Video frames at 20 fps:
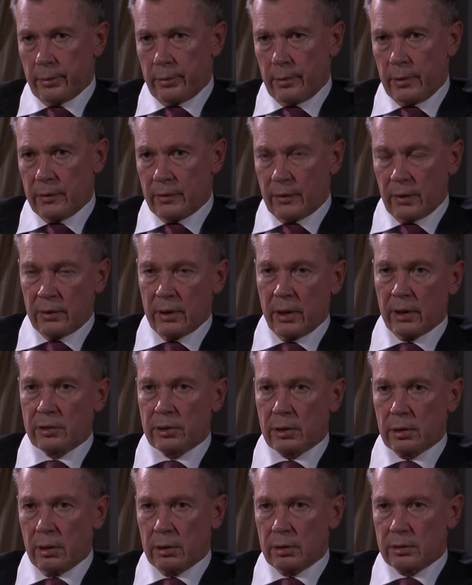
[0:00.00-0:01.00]

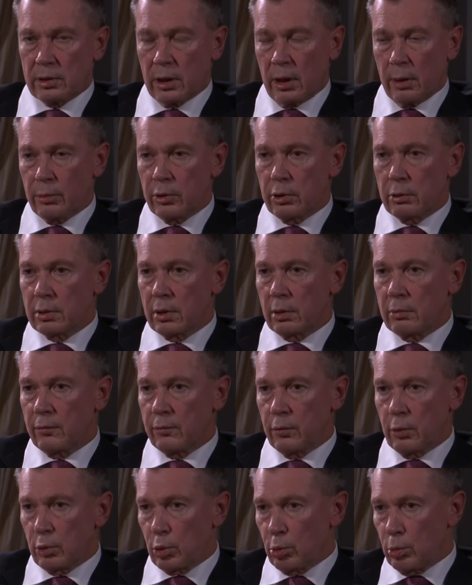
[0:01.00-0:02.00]
International Tribunal
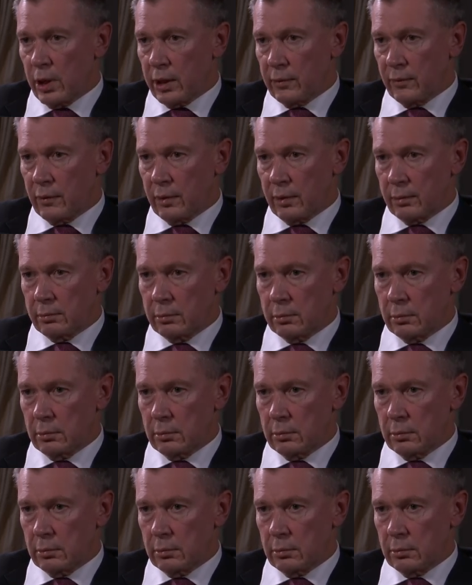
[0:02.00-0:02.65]
for Rwanda.